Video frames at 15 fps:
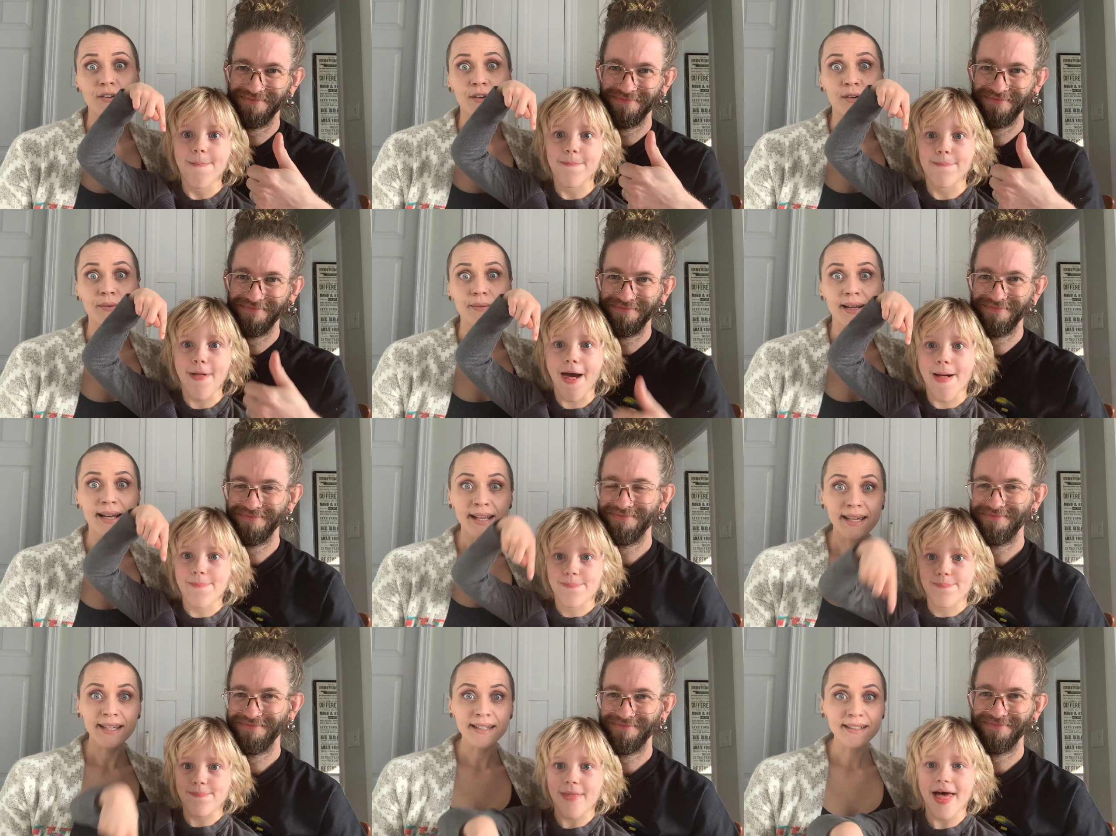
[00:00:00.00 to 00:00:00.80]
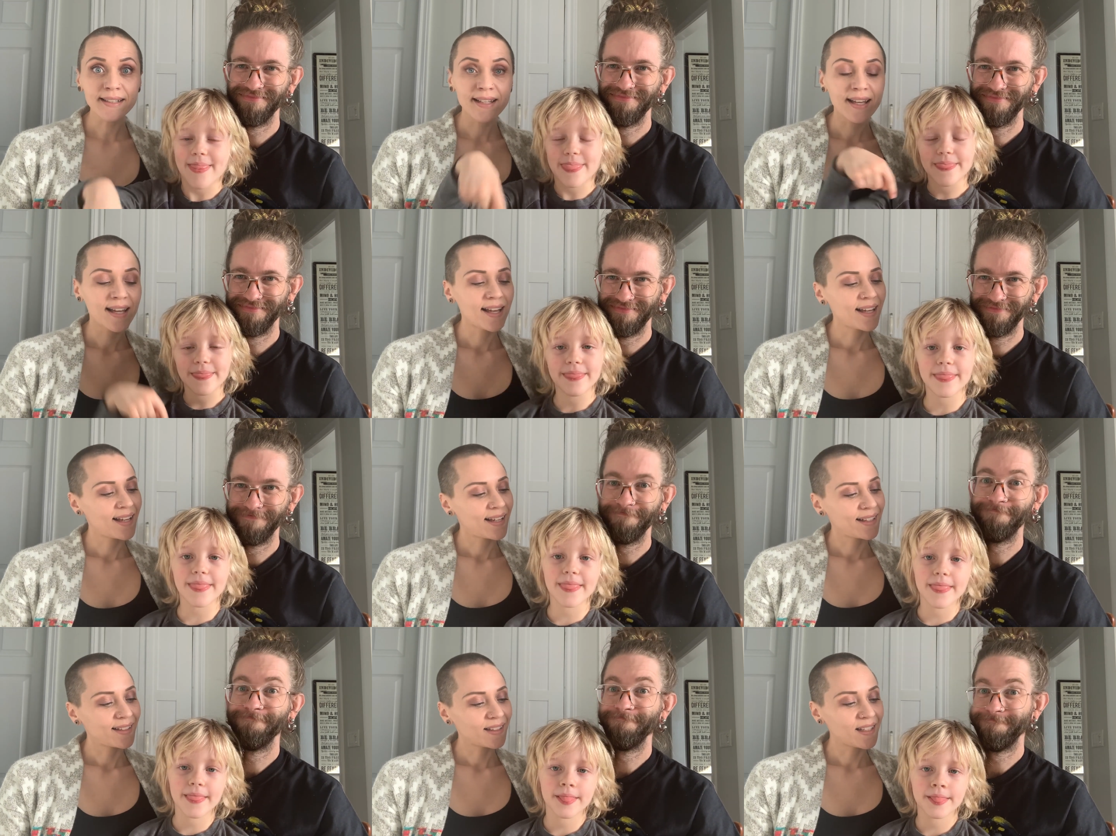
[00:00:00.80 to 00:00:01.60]
Speaker 1: already
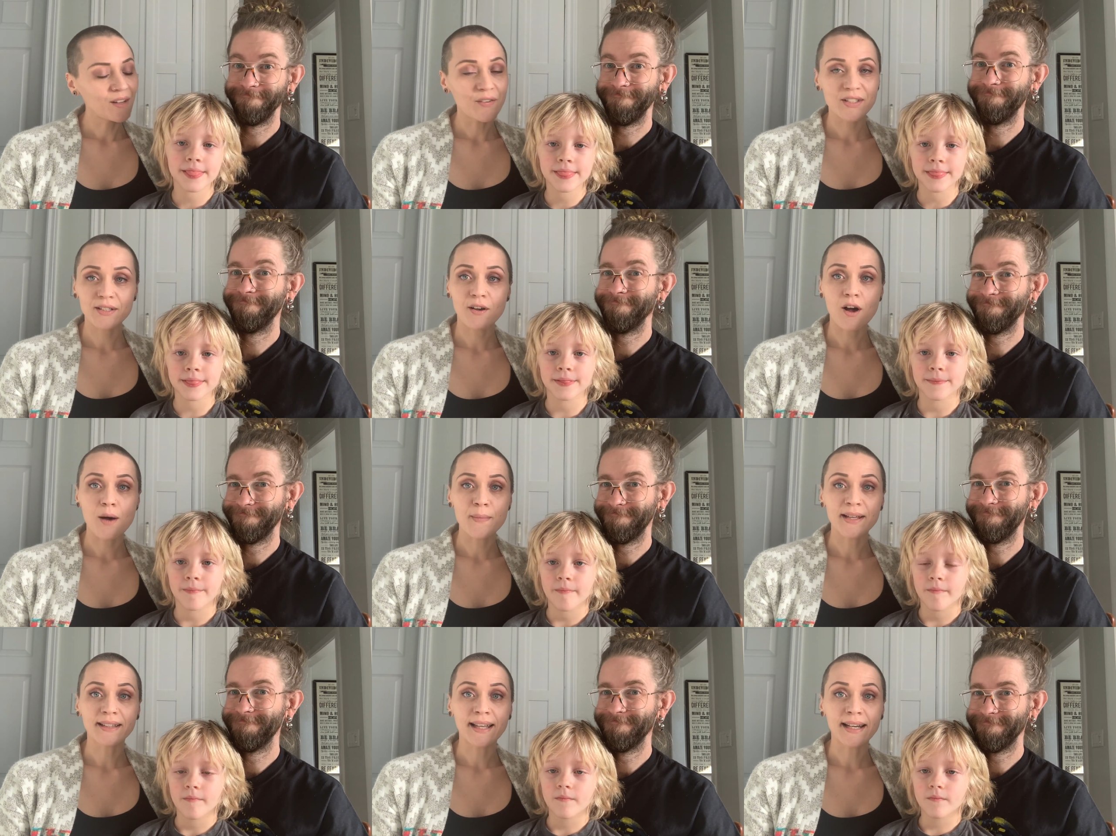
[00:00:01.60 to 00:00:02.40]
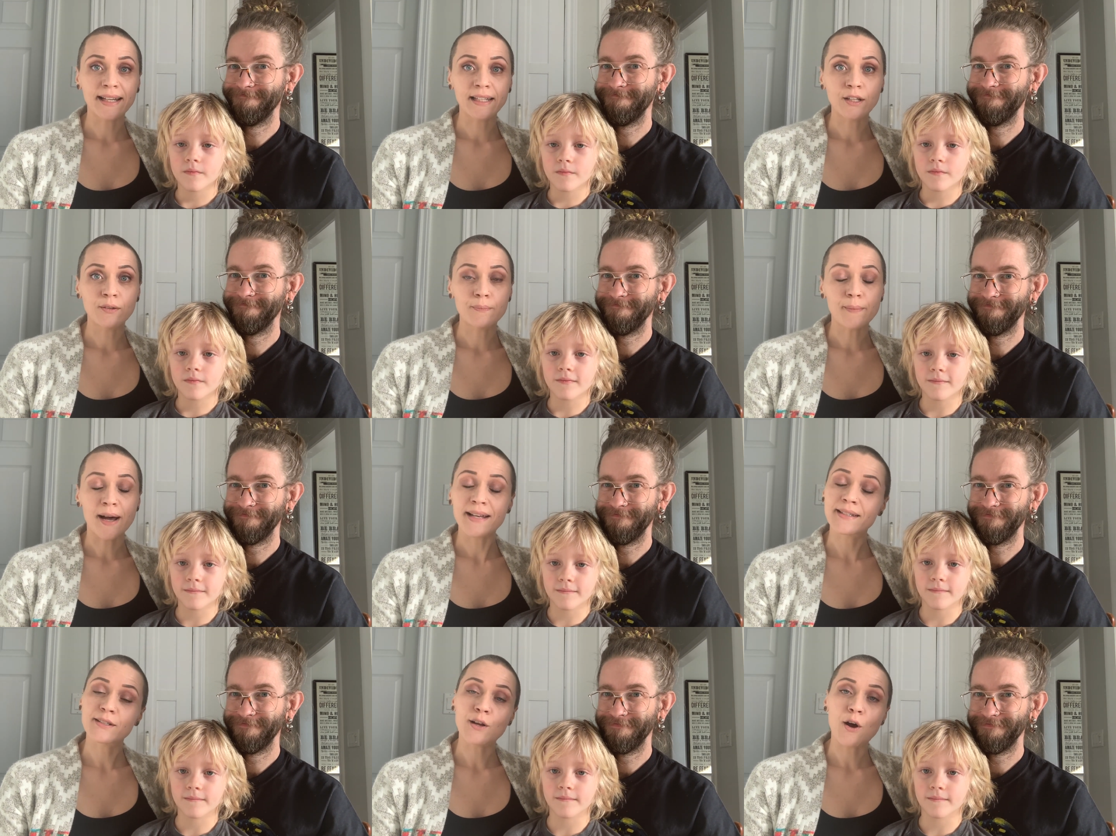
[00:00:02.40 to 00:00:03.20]
leave us a comment
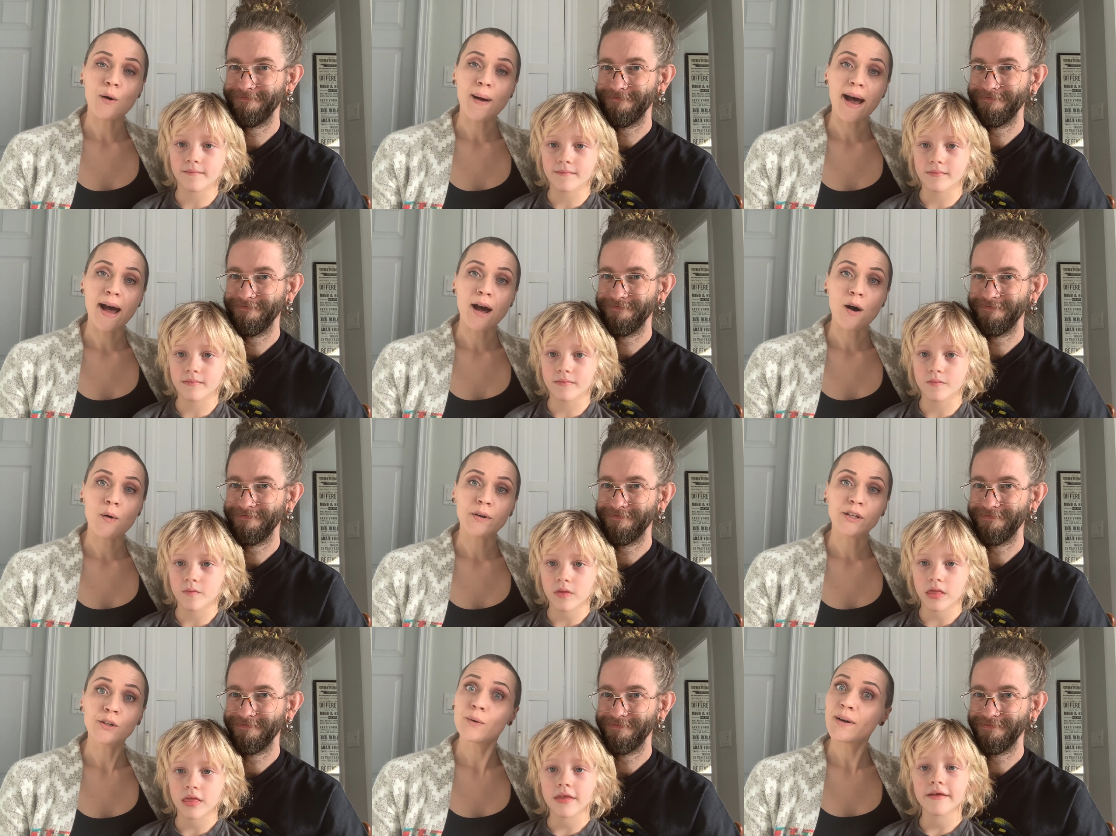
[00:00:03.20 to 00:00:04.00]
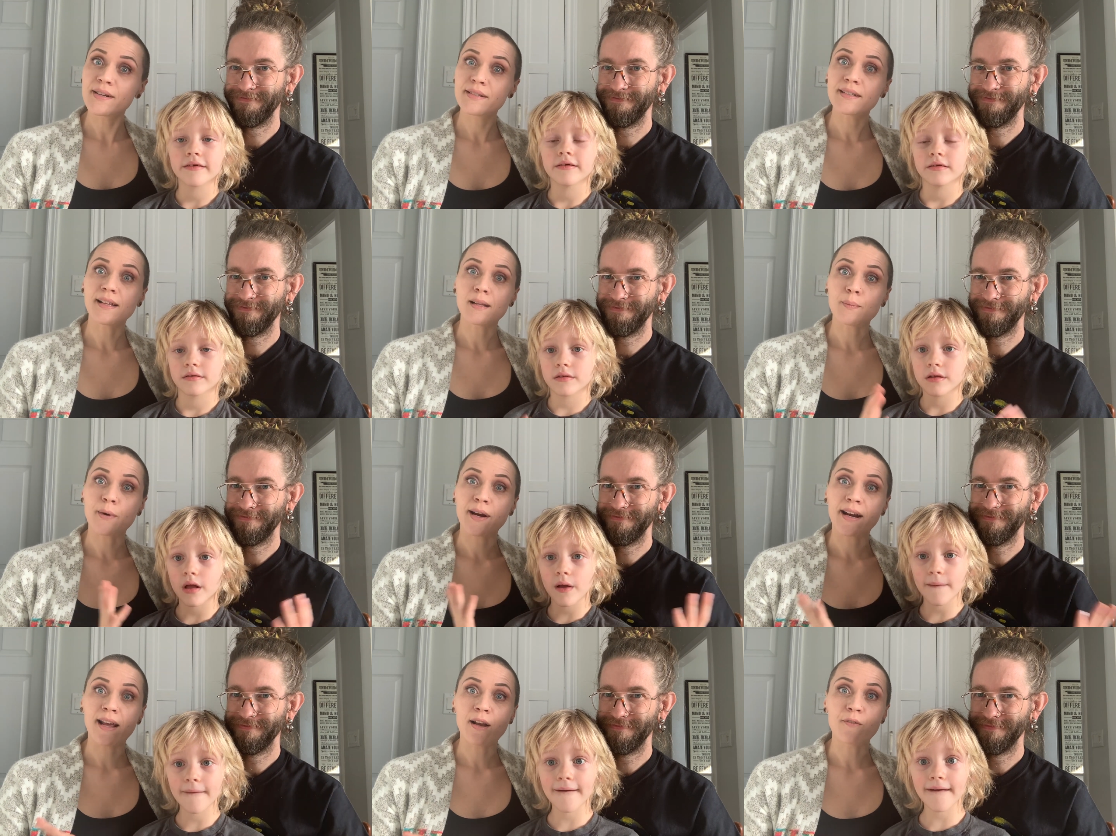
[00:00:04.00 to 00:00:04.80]
letting us know how you are
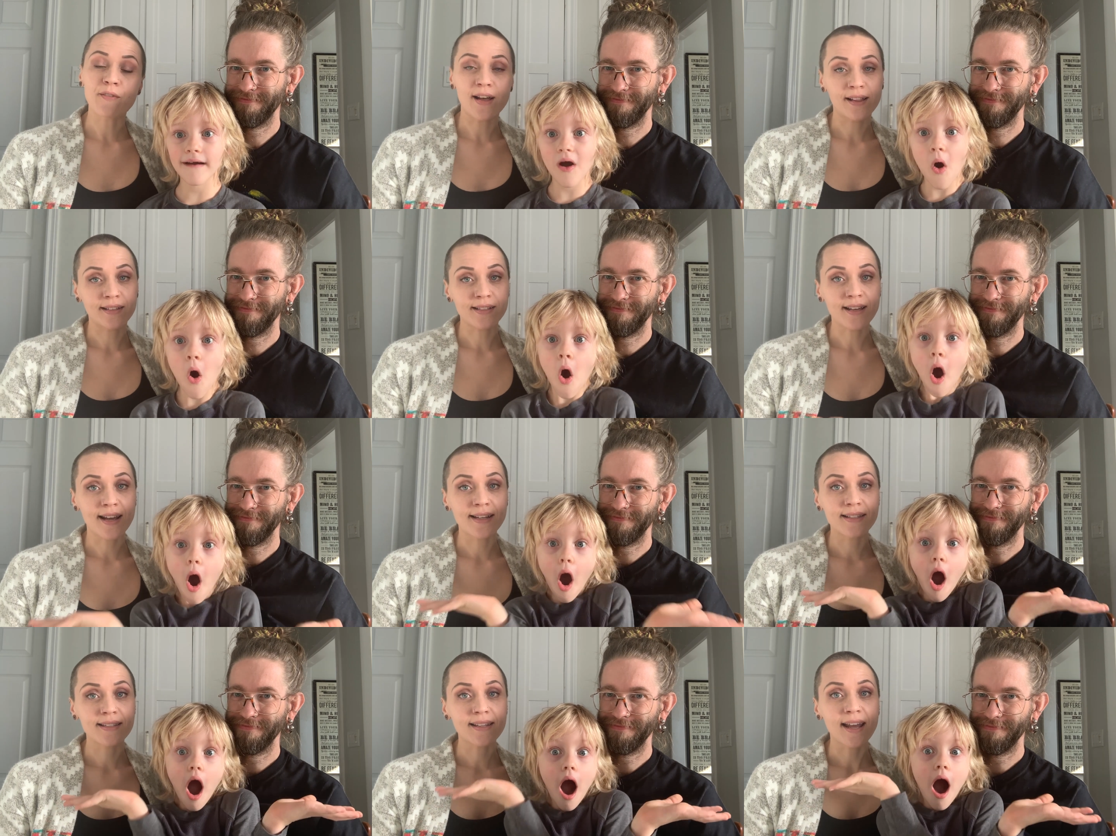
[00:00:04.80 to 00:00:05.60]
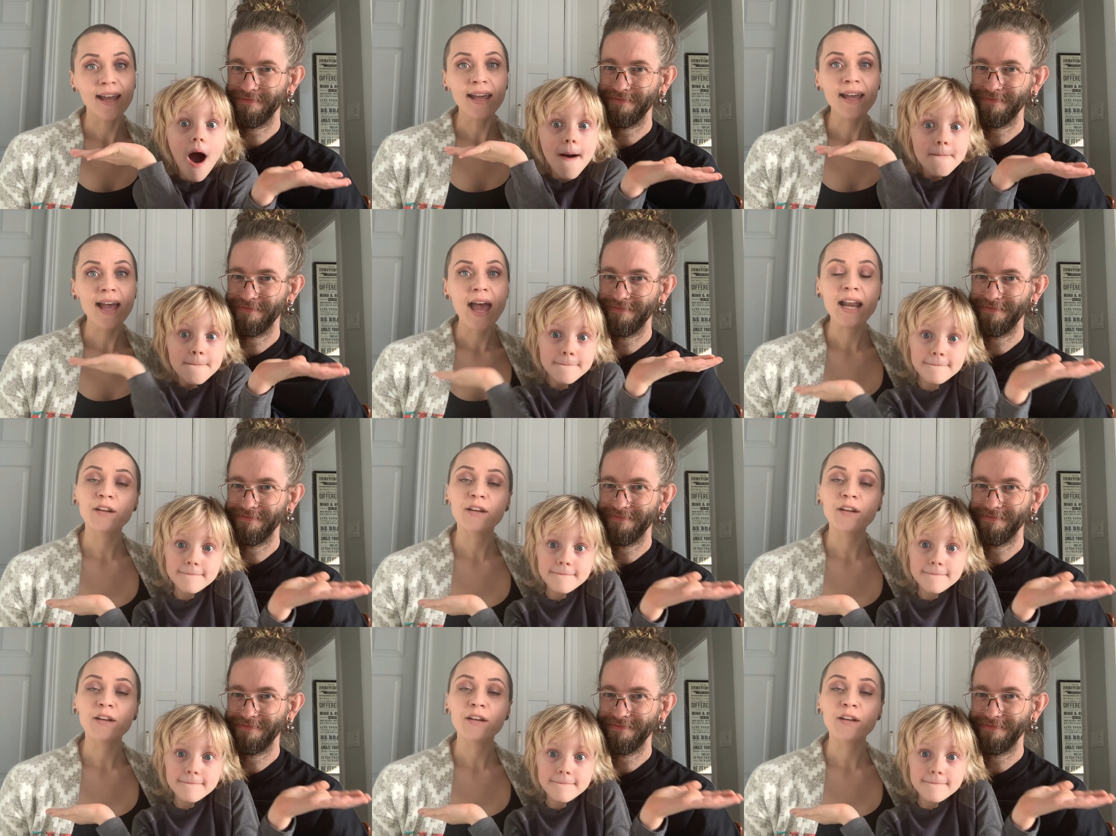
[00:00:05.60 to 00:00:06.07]
celebrating Valentine's Day.